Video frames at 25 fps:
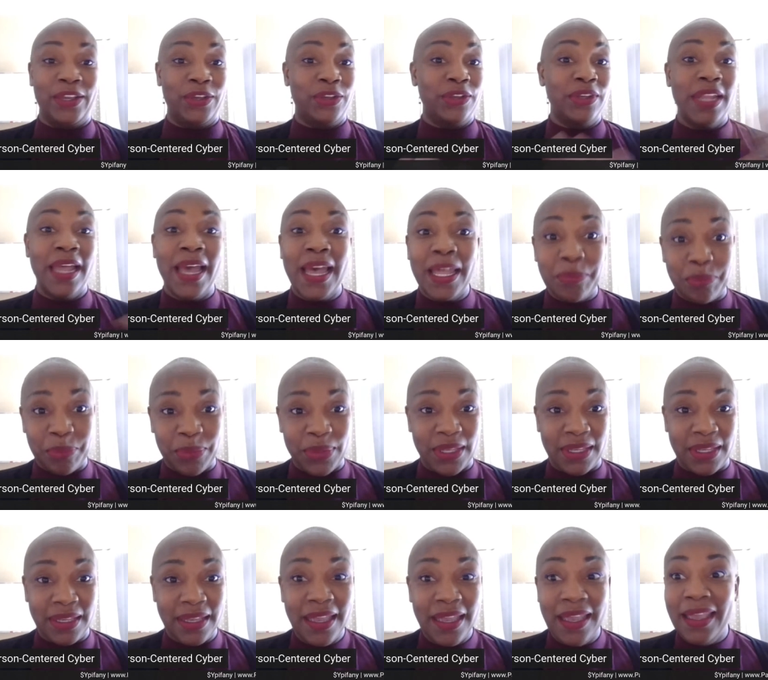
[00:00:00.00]
I could not
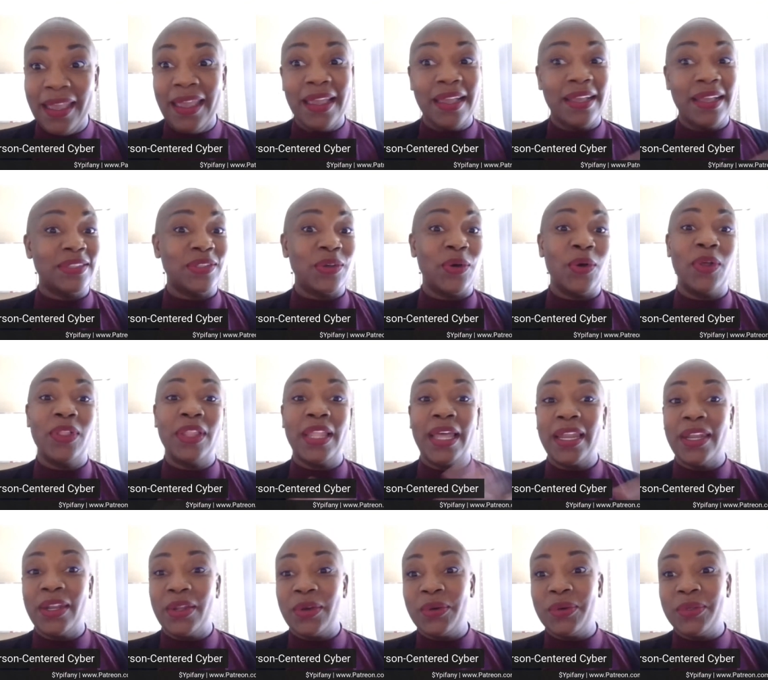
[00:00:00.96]
be because all
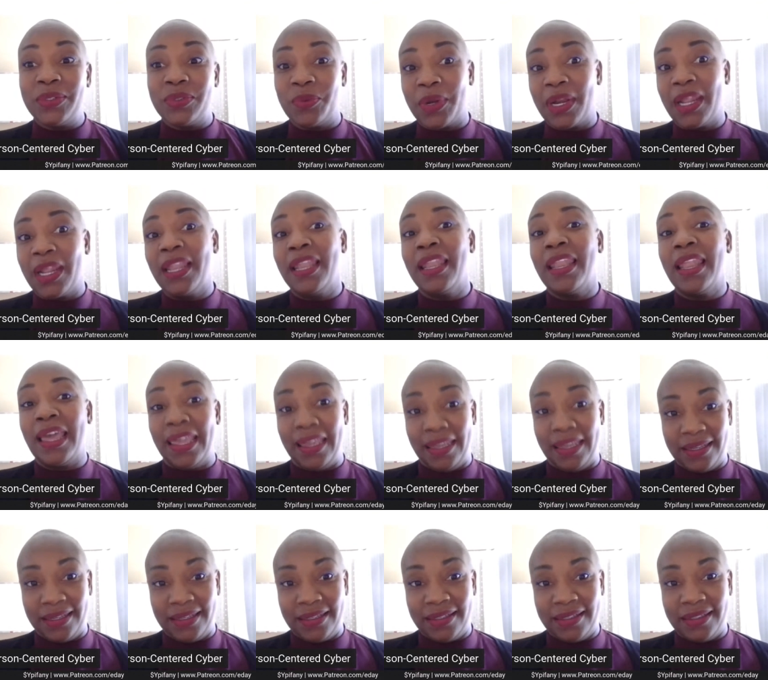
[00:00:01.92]
I know is what I
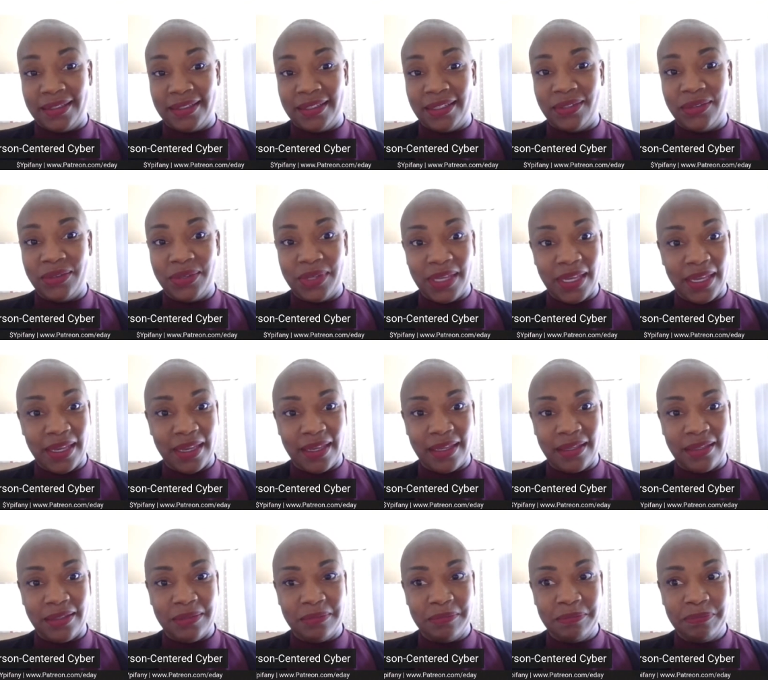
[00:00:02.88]
like.
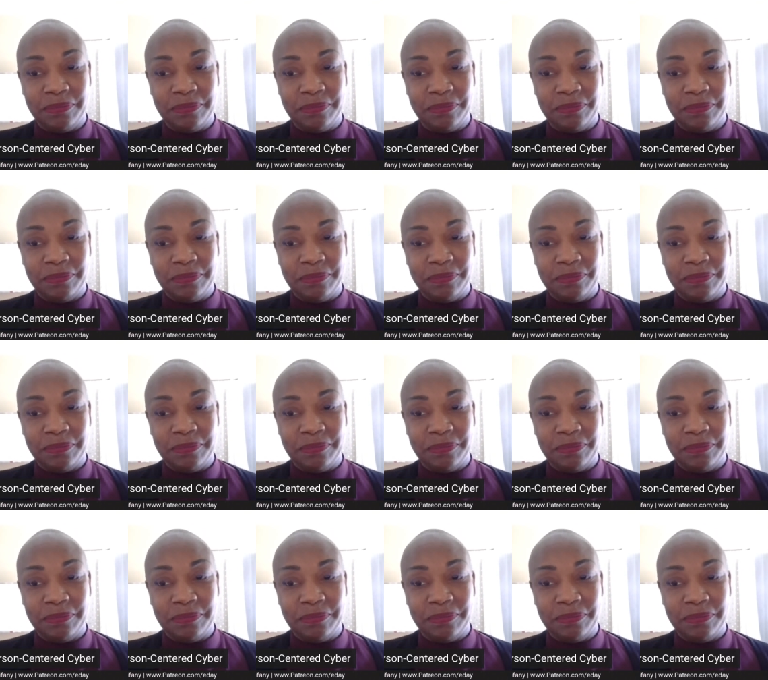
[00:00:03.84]
Okay.